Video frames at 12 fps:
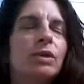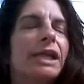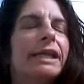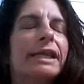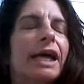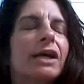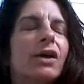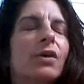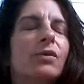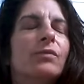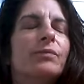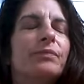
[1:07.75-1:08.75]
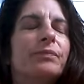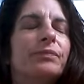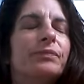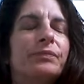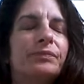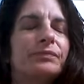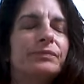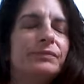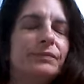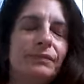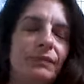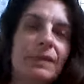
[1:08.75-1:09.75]
let that
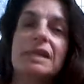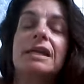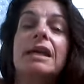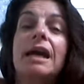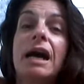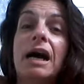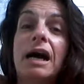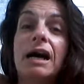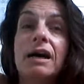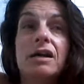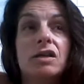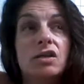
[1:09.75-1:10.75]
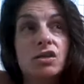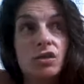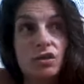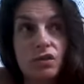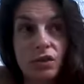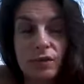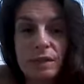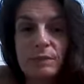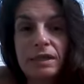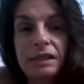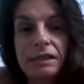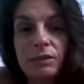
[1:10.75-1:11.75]
go. So, it's
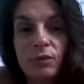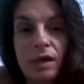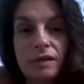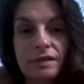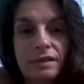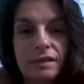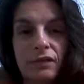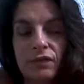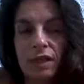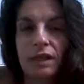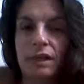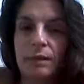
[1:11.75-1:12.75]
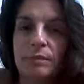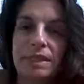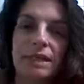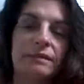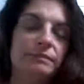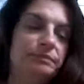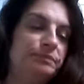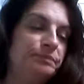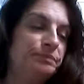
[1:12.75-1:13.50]
been a little while since I've done an update.